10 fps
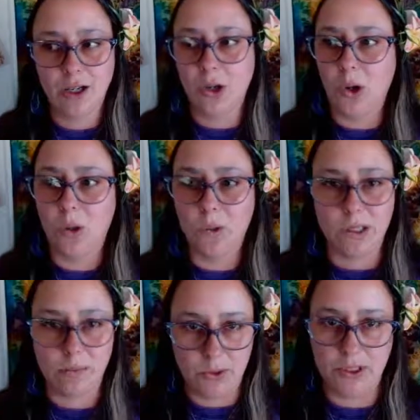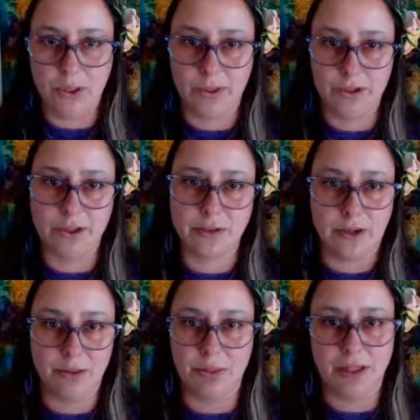holy moly, we are
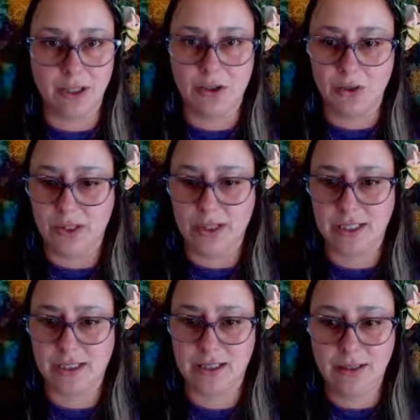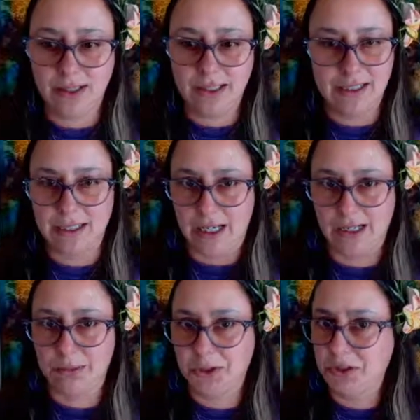surrounded by the cutest sea
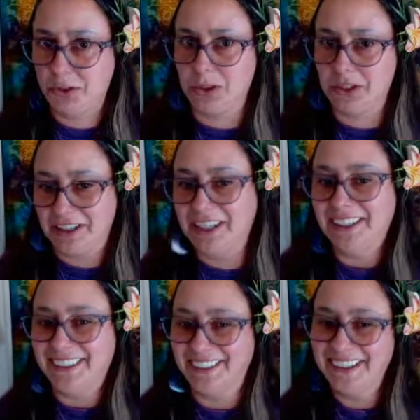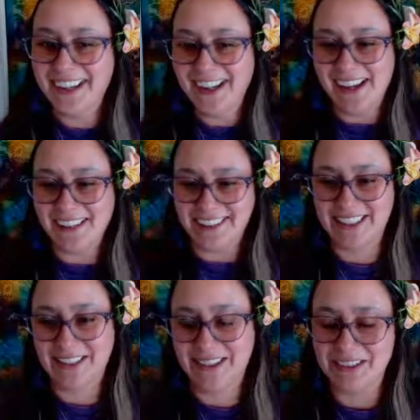animal in the world.
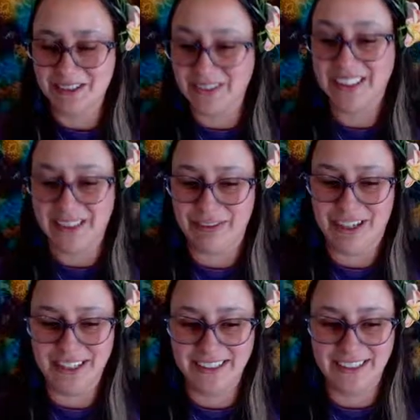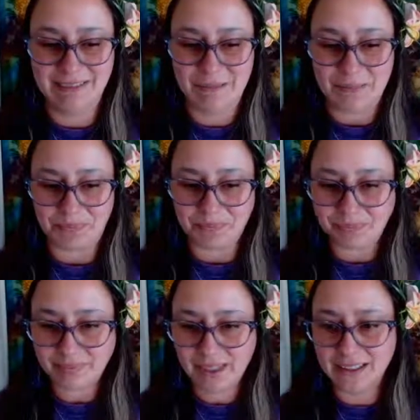So it was really fun.
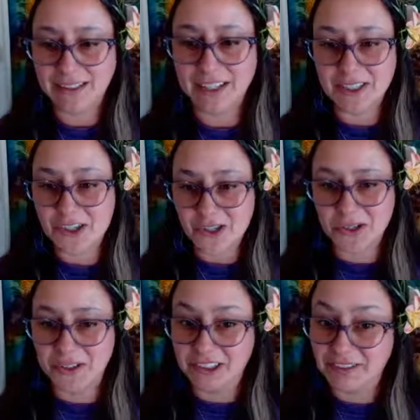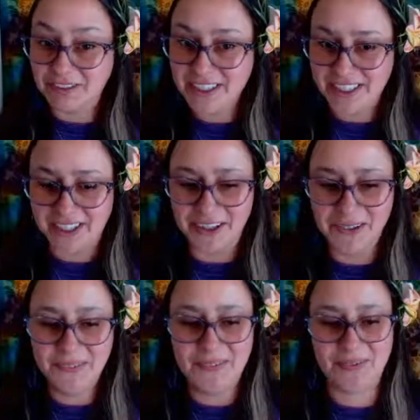I'd like to show you a little
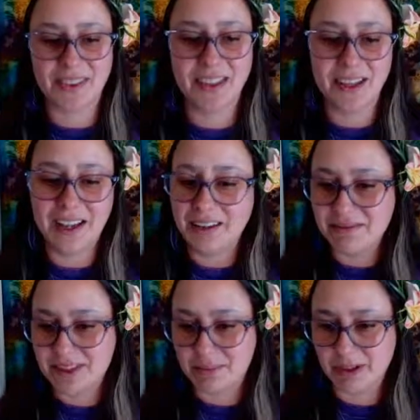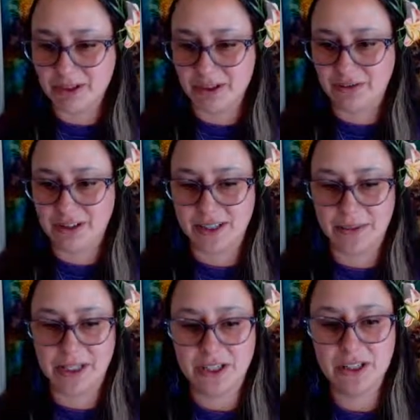video of the spinner dolphins that
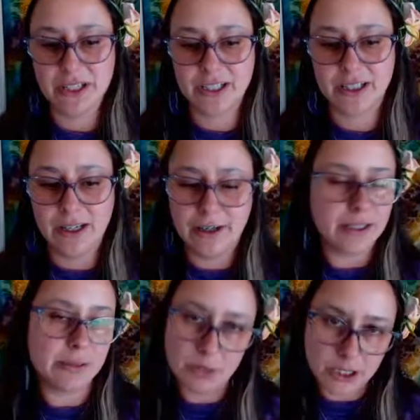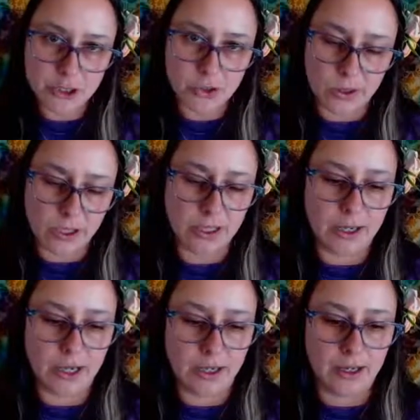we took. It's pretty short,
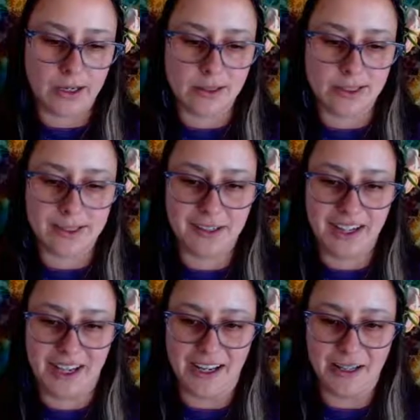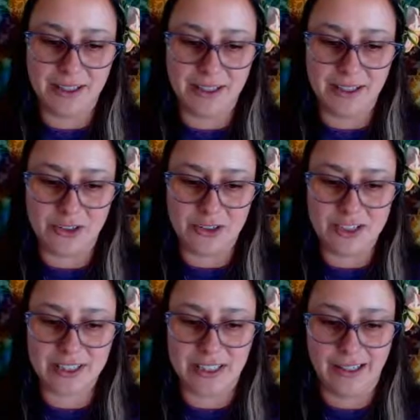and you can just
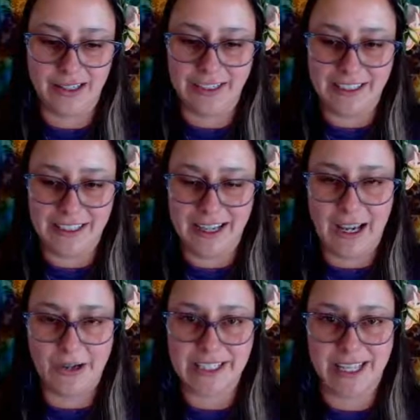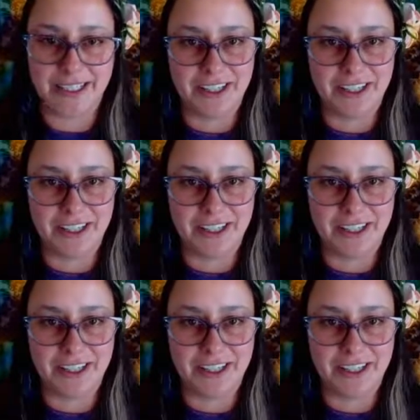see how excited